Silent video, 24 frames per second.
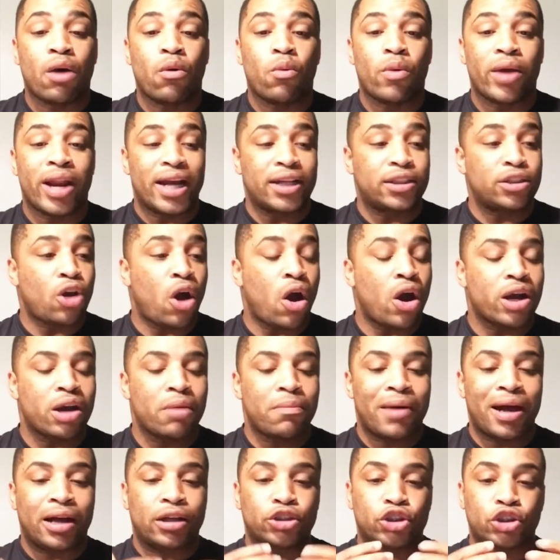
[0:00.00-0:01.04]
When I talk
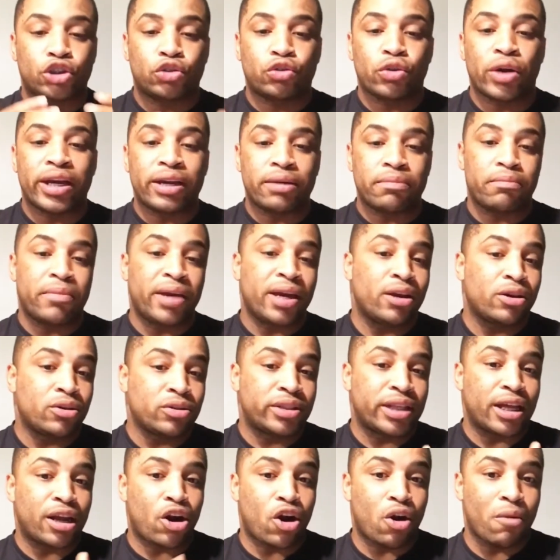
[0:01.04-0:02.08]
about straight males
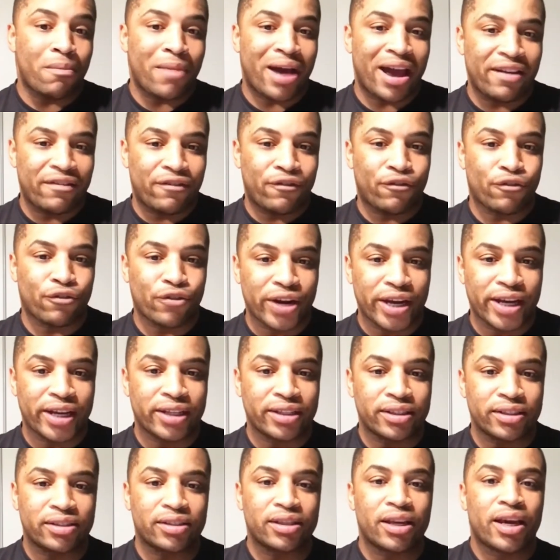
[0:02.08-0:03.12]
that are my
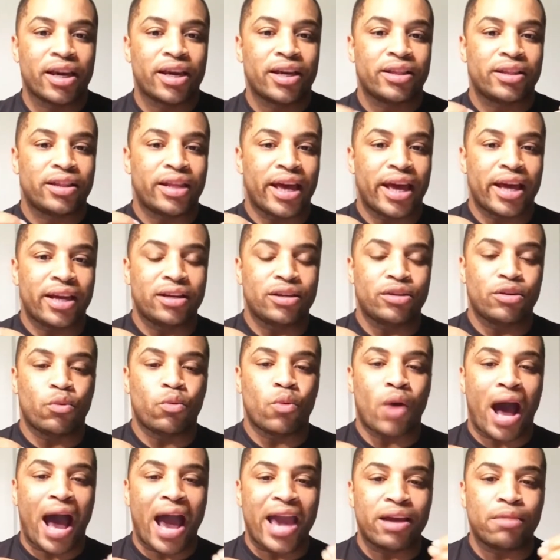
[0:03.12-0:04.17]
friends, that
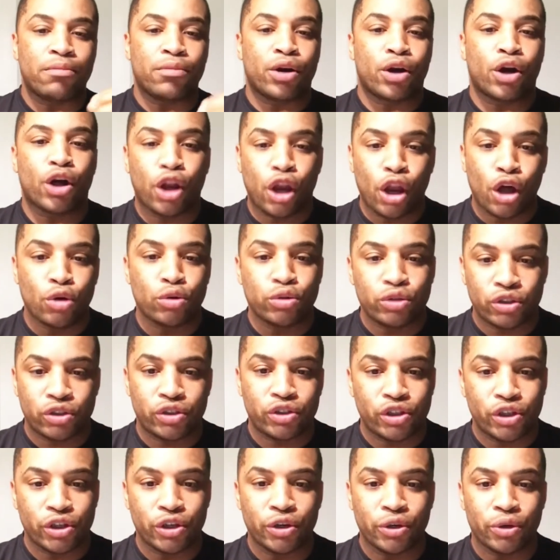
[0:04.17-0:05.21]
I am
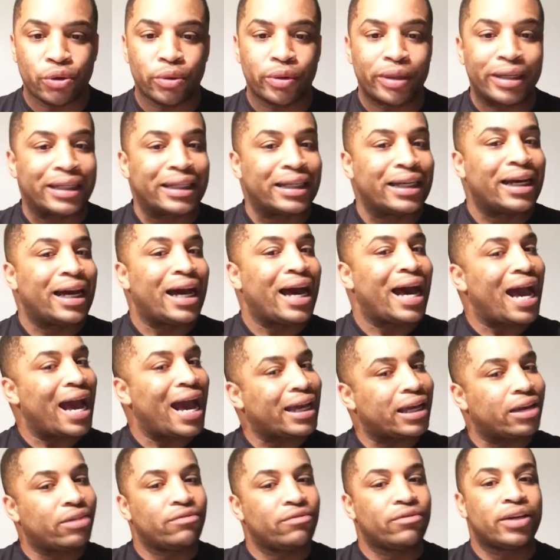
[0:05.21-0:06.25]
close to, I
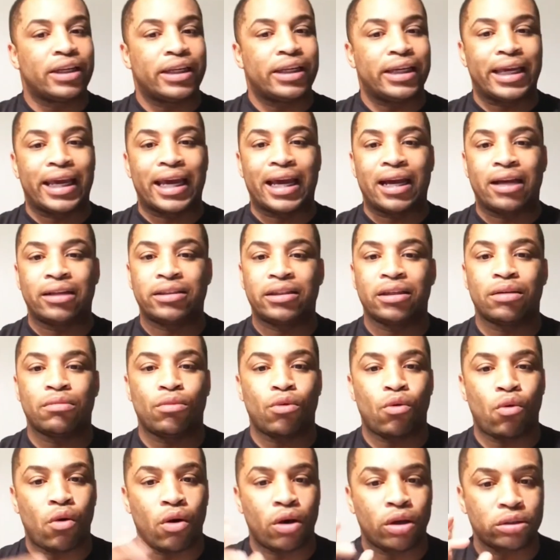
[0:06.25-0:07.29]
can really count them
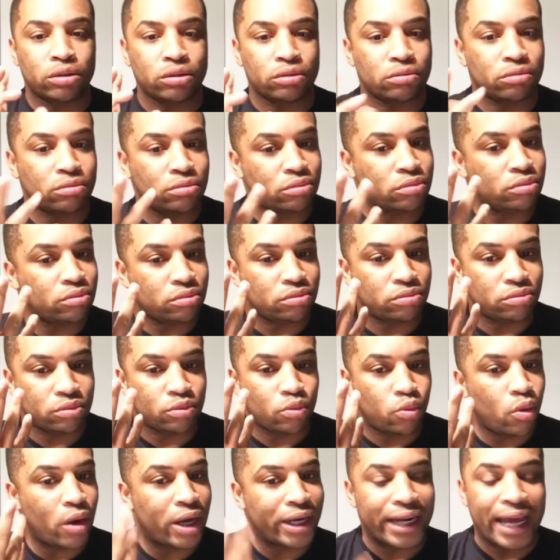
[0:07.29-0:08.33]
on
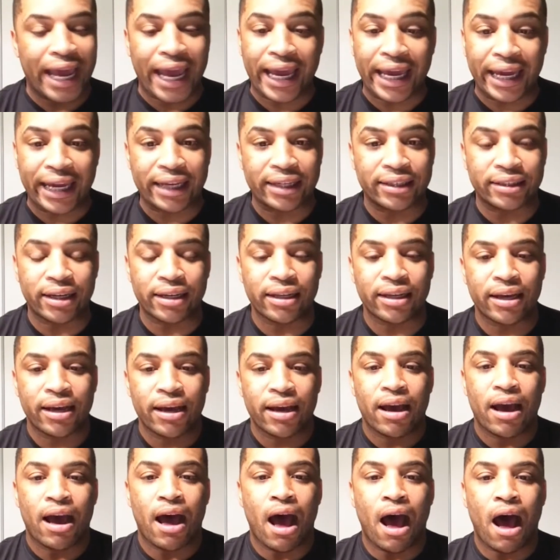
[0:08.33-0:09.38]
one hand.
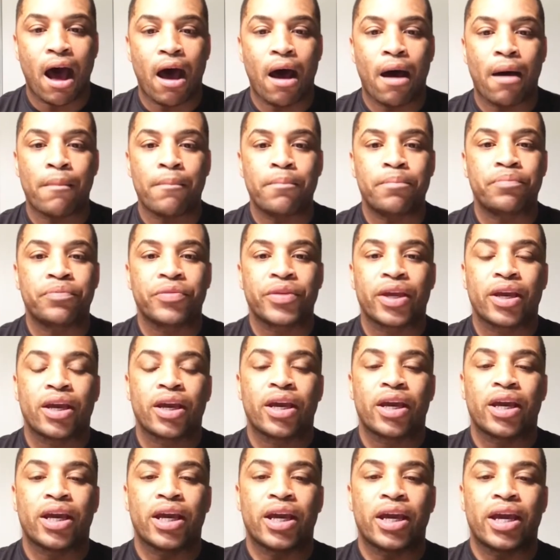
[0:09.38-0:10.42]

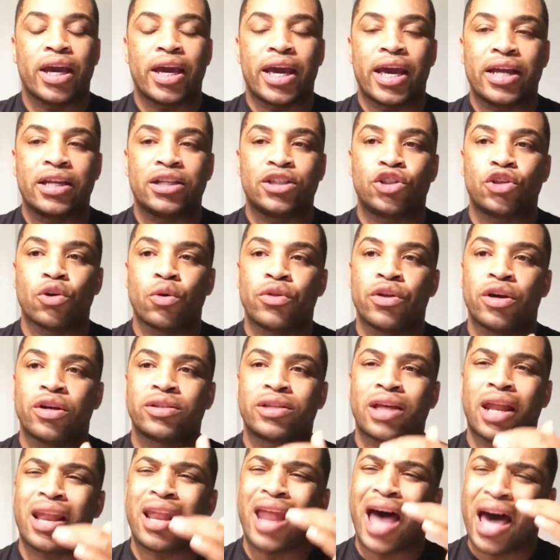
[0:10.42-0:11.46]
And so there's
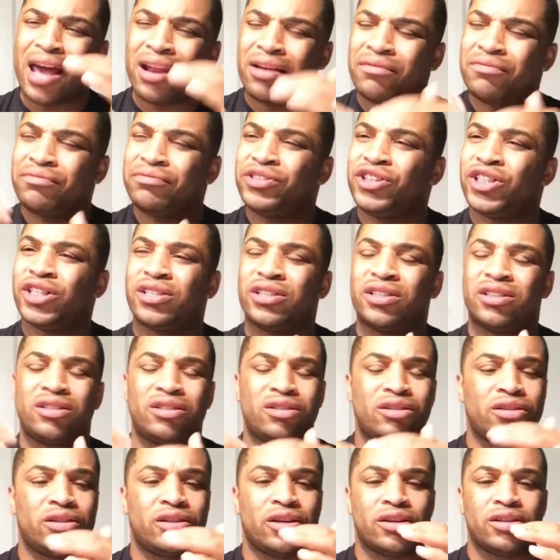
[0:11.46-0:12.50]
a lot of
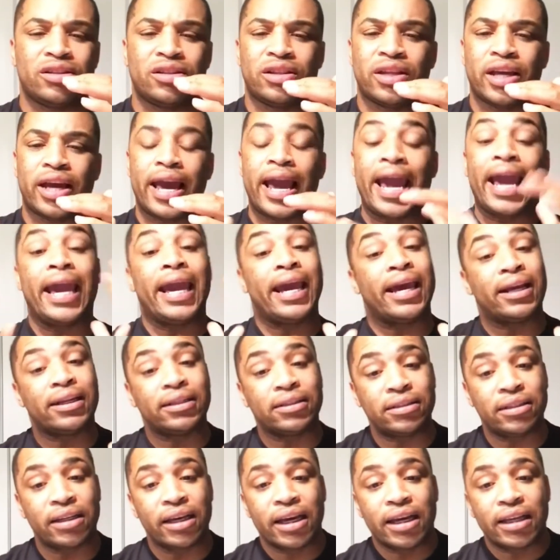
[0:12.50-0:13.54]

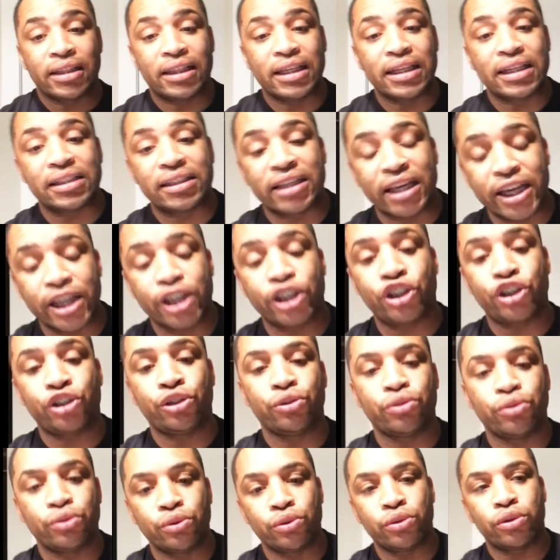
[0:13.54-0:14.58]
and these
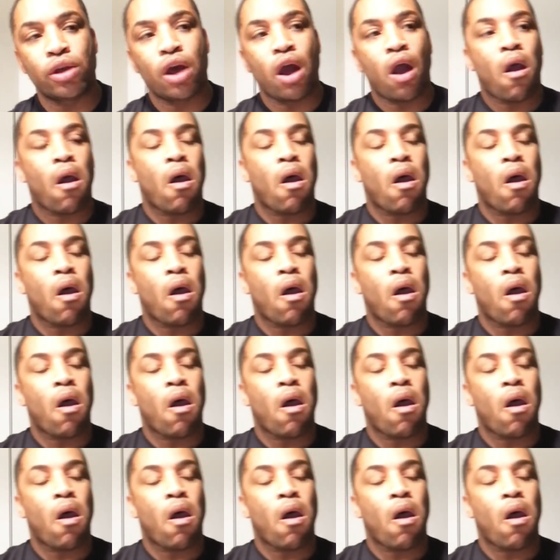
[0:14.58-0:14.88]
issues